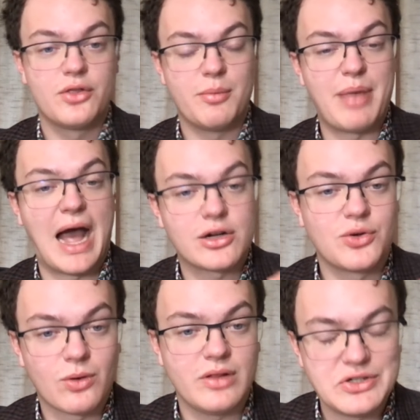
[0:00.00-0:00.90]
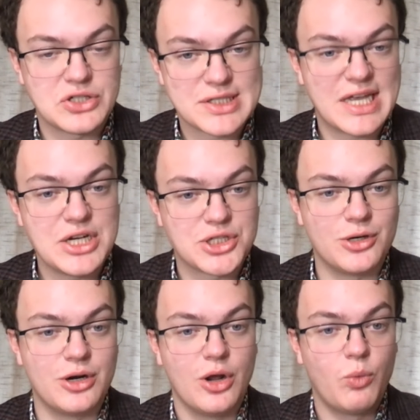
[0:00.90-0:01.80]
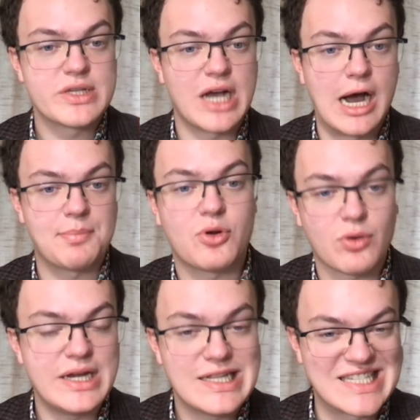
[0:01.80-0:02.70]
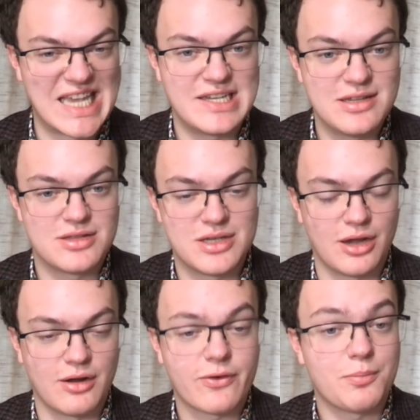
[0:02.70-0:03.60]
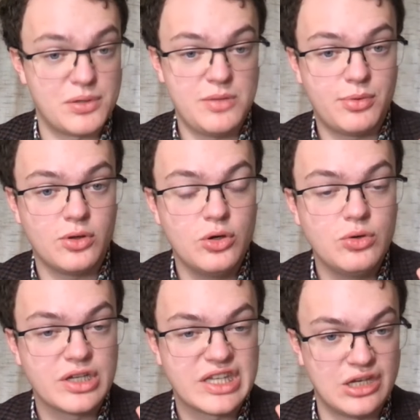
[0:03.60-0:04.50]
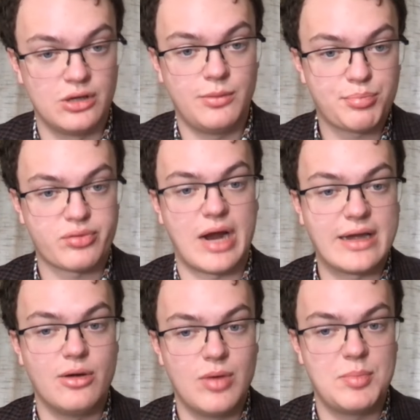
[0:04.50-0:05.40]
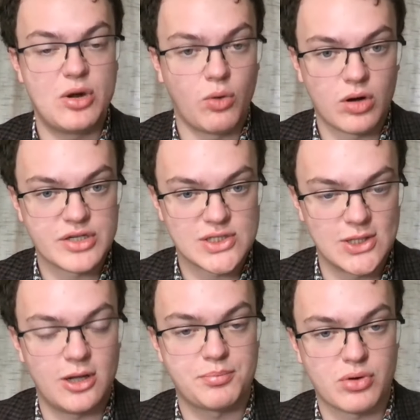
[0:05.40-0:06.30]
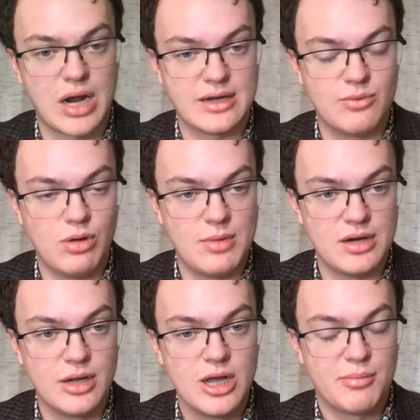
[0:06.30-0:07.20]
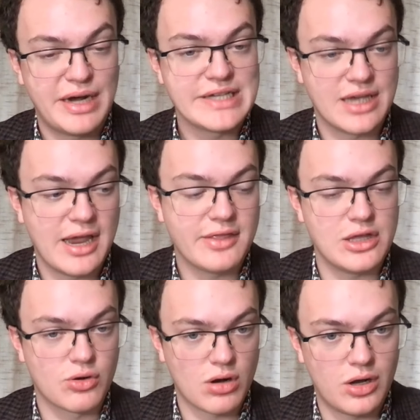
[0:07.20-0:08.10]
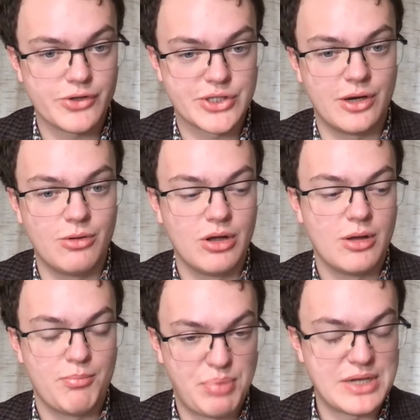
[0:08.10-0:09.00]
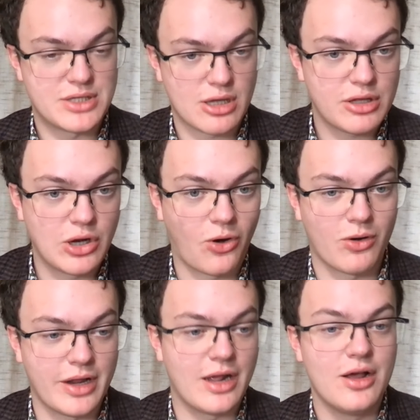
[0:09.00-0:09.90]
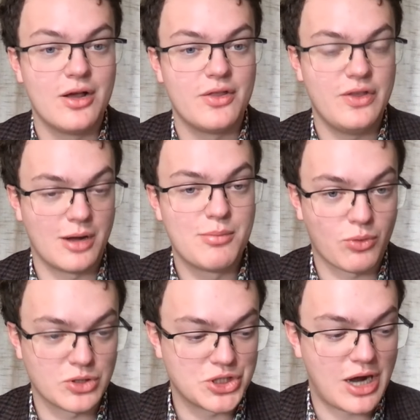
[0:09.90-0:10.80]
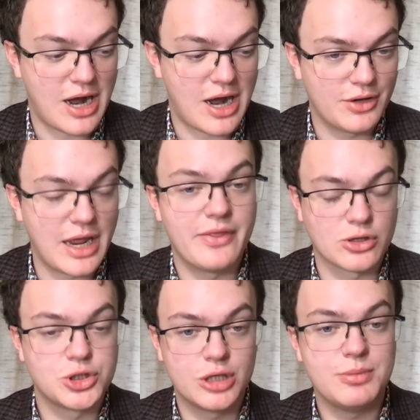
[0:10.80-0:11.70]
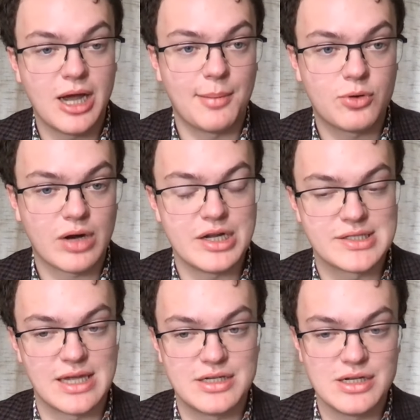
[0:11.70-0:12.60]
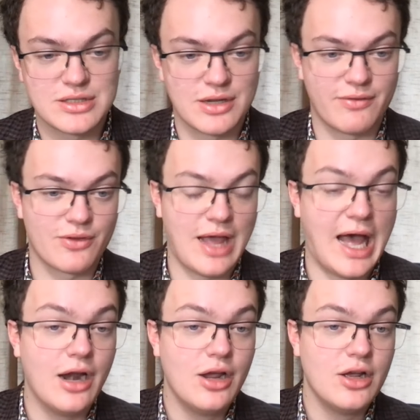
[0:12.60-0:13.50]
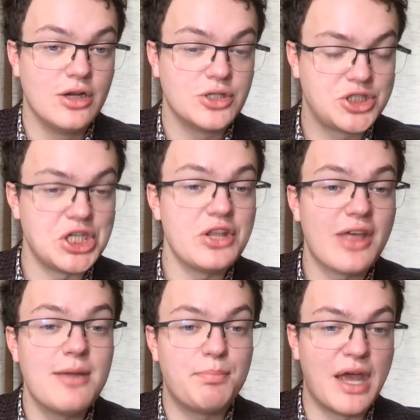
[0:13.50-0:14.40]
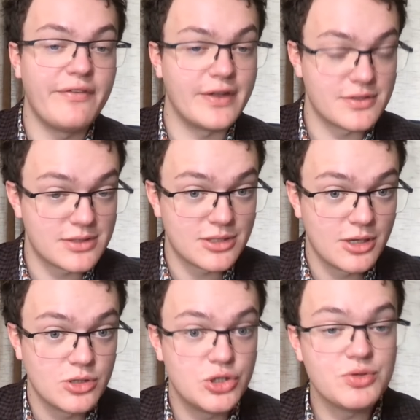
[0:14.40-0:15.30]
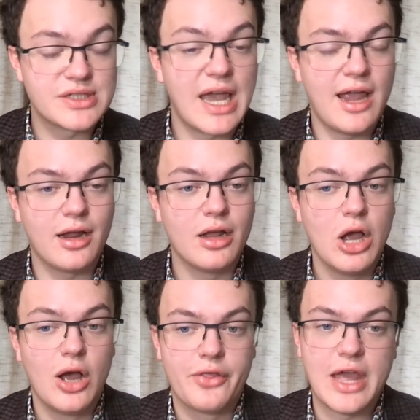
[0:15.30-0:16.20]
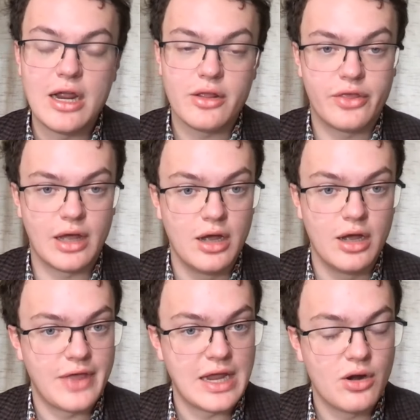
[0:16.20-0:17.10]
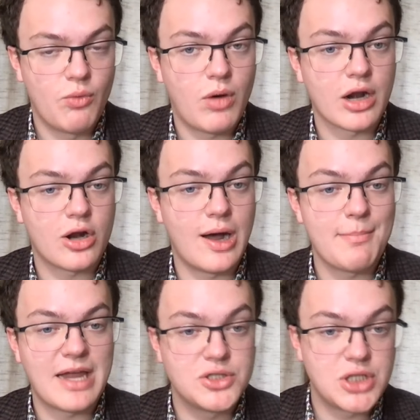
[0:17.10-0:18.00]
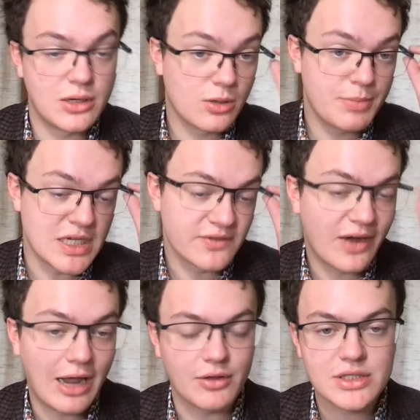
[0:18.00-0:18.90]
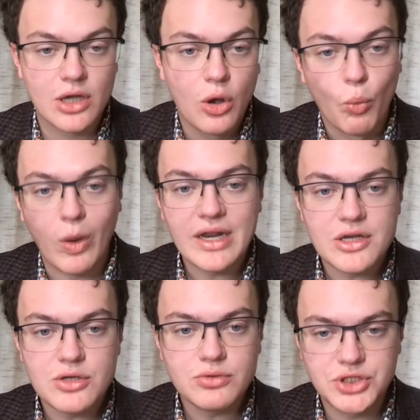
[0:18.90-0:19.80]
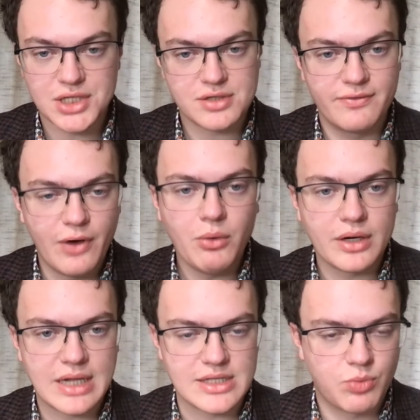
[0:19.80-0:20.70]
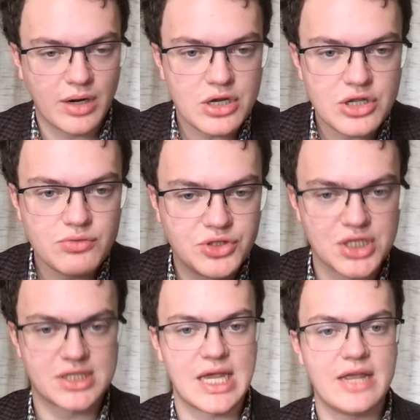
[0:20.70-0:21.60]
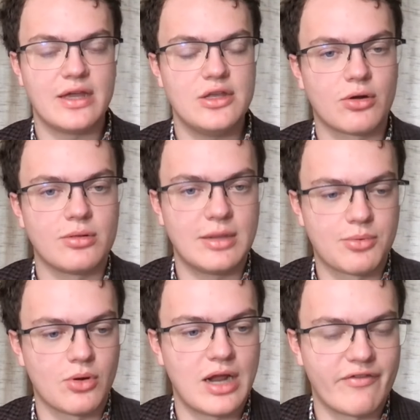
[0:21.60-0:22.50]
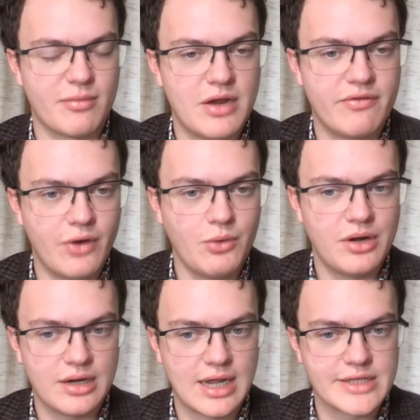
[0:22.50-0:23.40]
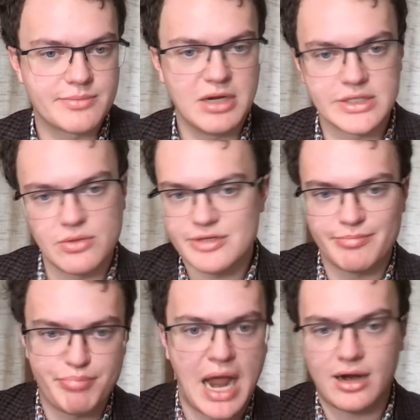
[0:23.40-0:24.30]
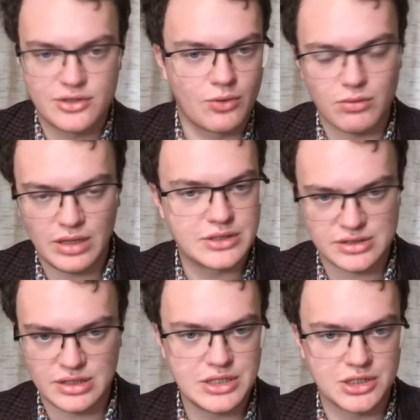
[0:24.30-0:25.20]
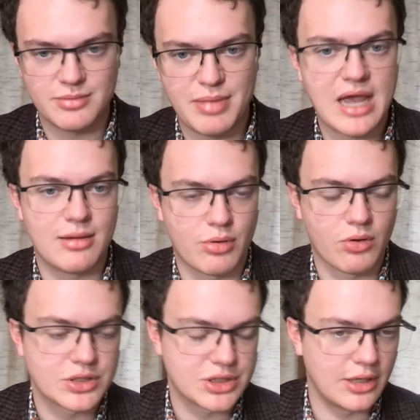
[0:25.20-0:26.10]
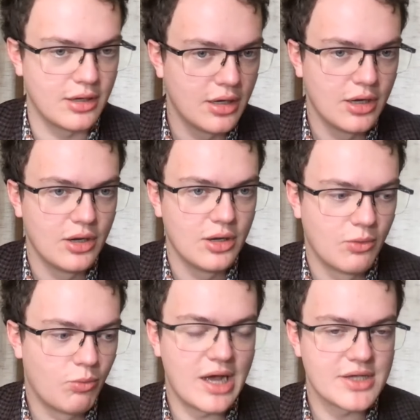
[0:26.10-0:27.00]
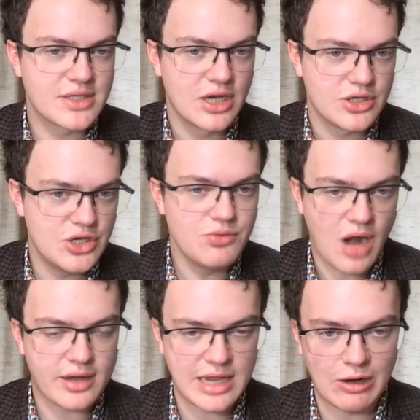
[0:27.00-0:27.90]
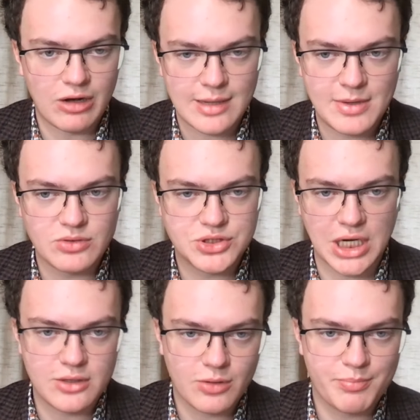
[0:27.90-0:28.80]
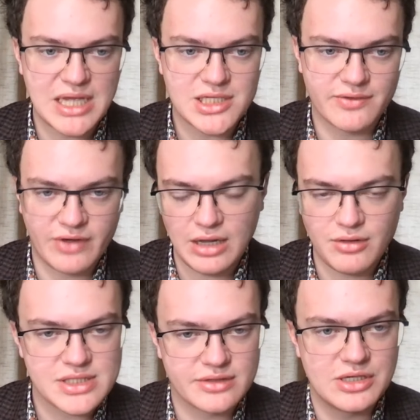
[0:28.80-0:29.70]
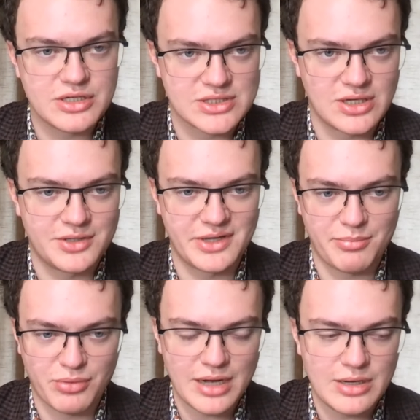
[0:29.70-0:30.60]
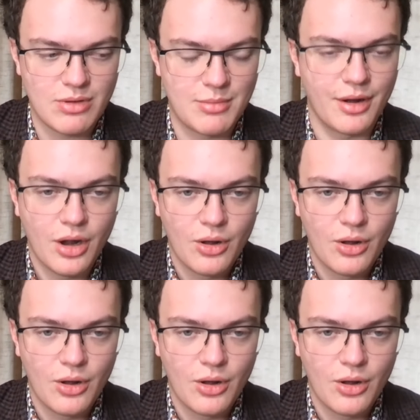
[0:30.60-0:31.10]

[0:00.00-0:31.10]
The backdoor legislation was upgraded sentencing for people who kill pregnant women or assault pregnant women by saying that you're also basically hurting the unborn child and there should be upgraded sentencing for that. She then pivots to saying they, they don't want to combat gender-based violence. What did you just vote against? What did you just say that your Liberal government voted against because it was backdoor legislation to ban abortion? Was you not caring about gender-based violence, the assault on pregnant women?